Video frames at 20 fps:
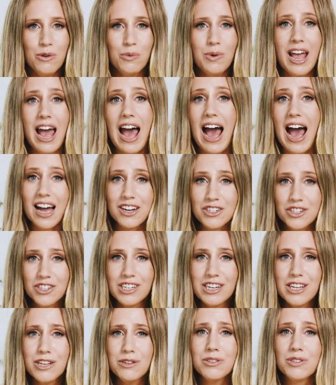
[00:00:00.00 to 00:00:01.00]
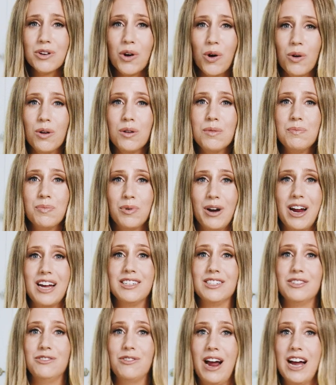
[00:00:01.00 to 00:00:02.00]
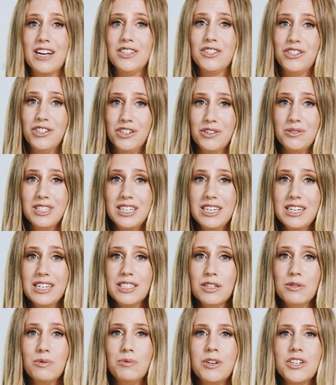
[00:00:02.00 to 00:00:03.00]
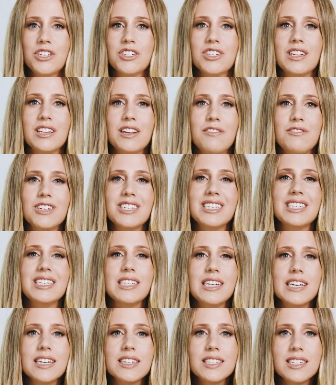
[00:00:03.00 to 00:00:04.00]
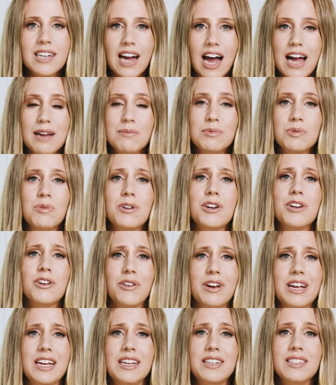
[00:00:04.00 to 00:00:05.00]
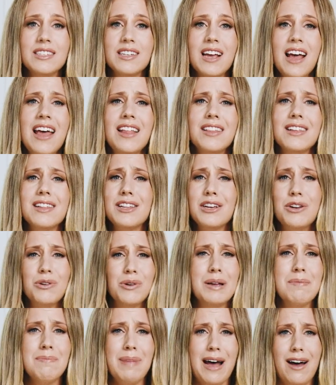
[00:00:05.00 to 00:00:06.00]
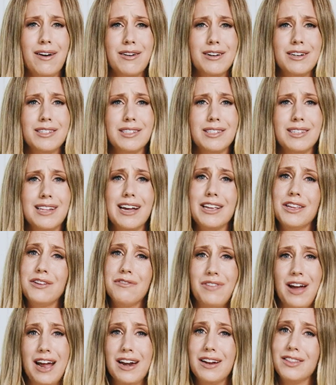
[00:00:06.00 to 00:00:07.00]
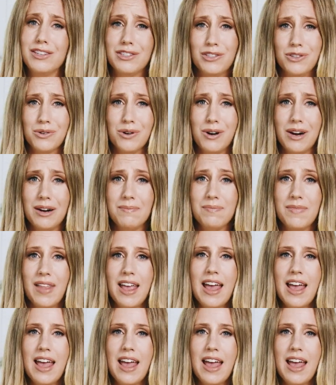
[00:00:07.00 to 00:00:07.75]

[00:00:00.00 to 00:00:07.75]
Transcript: We actually use cold pressed grass juices, which delivers six times more greens than the green powders that you find at the store.